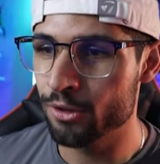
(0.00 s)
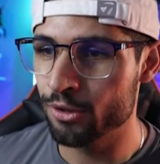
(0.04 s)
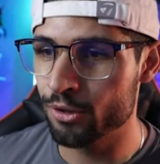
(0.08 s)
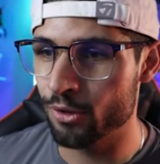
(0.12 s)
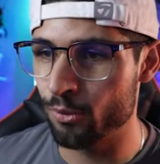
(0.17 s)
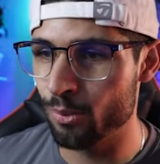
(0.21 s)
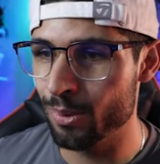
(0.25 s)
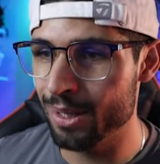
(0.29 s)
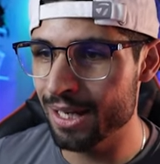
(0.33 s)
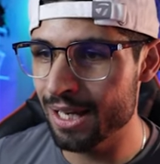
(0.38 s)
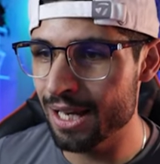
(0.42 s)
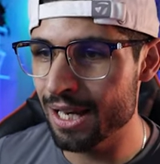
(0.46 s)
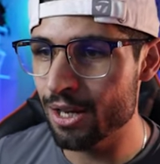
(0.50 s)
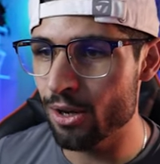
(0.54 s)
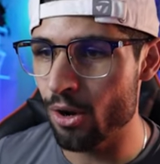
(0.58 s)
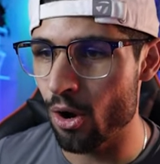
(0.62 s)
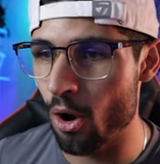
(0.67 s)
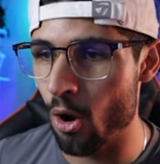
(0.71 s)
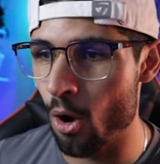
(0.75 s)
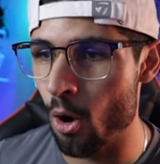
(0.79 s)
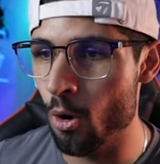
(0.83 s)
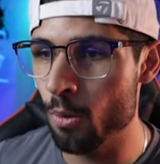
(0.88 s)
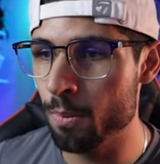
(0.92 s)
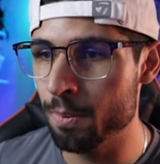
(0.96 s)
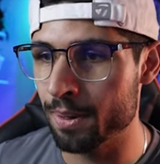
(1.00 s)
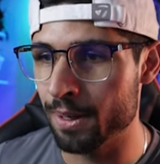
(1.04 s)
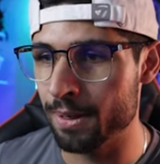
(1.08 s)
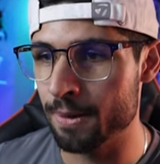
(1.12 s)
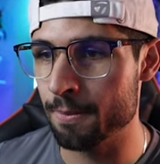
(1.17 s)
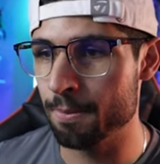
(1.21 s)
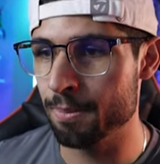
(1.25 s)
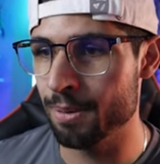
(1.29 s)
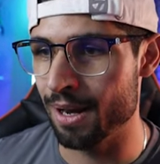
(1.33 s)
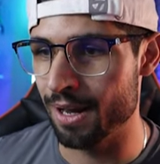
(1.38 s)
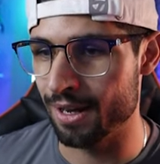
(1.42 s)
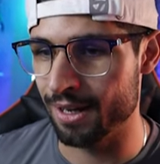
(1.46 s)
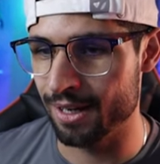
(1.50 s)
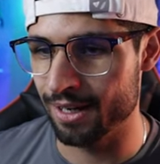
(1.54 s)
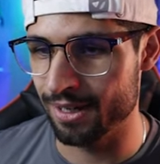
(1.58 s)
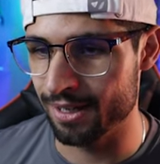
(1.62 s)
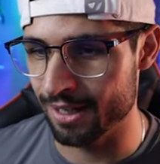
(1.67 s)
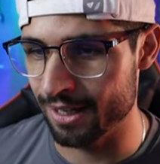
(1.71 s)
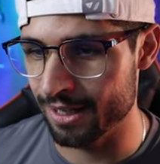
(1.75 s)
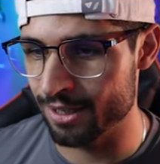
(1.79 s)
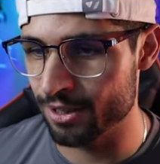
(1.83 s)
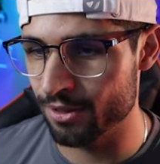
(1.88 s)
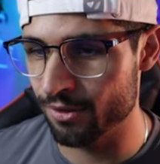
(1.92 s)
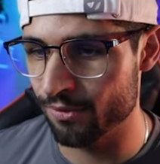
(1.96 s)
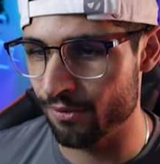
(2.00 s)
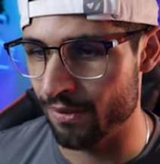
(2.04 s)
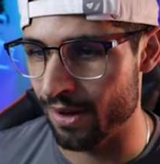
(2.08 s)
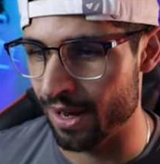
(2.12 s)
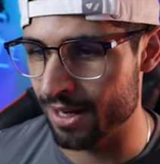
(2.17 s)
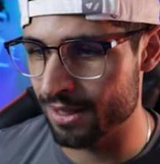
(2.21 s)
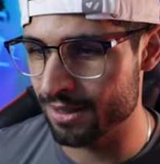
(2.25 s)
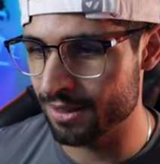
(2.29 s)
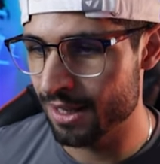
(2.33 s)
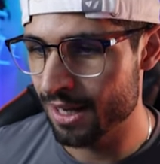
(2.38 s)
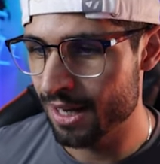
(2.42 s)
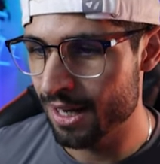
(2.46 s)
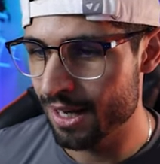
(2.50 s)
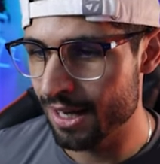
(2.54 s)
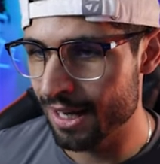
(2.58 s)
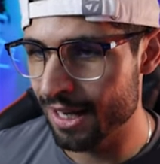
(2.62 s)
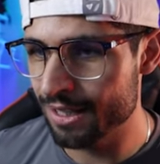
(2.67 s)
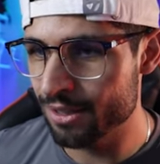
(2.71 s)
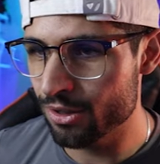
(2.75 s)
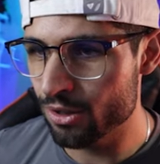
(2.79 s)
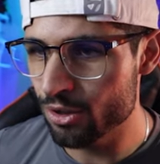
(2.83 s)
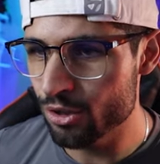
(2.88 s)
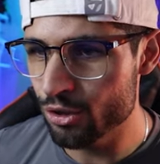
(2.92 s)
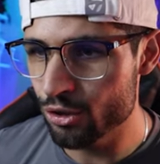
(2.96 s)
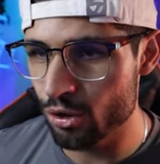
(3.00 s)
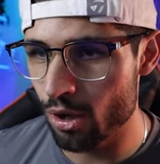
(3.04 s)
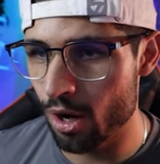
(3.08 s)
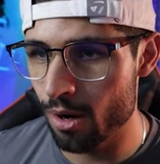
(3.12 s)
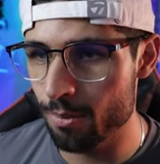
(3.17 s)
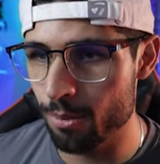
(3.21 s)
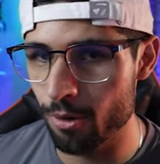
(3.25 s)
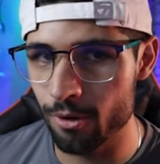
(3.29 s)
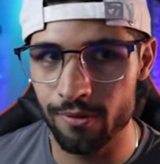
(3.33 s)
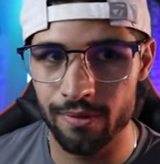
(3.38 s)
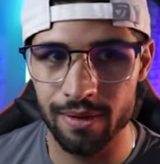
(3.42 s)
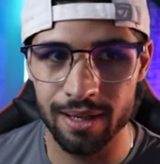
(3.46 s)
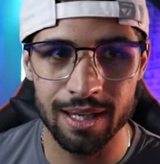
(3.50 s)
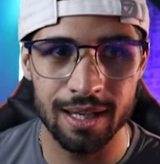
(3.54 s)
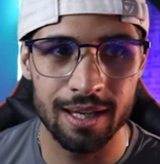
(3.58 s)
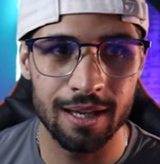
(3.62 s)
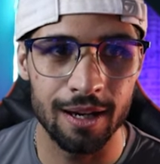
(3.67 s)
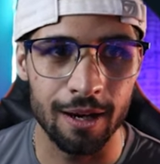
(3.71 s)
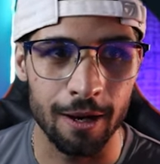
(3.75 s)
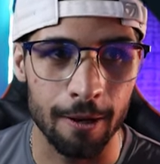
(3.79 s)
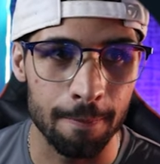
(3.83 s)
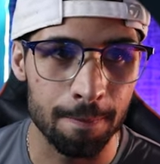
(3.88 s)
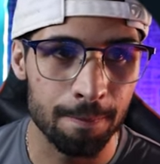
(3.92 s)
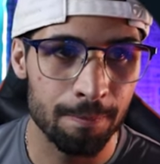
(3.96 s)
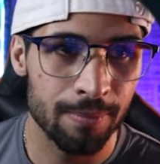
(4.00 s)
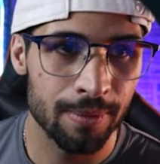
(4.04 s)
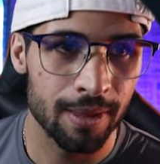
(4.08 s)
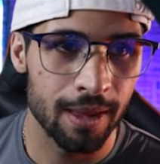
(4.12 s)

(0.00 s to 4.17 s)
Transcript: So if we click open plugin interface, it's going to show up over here.